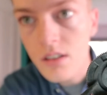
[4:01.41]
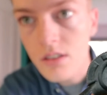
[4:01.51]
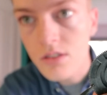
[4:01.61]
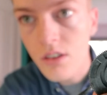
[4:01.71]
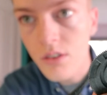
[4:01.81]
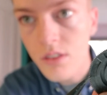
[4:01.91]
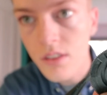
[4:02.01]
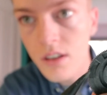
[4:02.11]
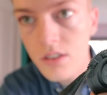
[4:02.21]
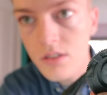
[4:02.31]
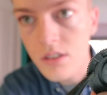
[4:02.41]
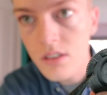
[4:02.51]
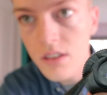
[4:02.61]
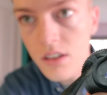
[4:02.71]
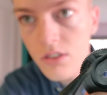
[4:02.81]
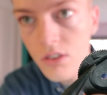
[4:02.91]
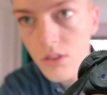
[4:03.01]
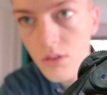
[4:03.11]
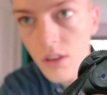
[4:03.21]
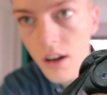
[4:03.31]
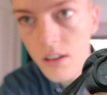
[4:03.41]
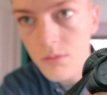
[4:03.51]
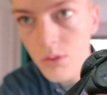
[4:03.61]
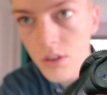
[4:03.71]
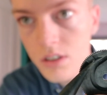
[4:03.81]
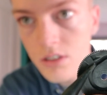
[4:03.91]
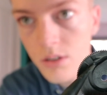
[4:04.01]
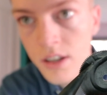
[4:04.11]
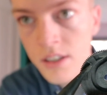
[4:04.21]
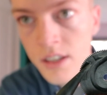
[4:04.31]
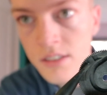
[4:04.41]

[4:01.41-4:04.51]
So there's these like two locking points so it